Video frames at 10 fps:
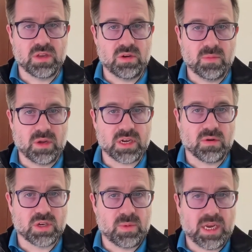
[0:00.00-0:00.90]
new
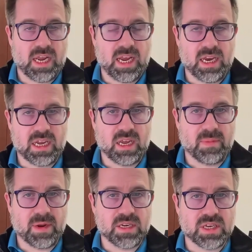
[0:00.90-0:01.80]
multi-core suite in
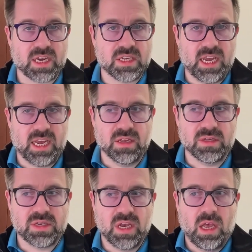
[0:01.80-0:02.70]
Geekbench 6, is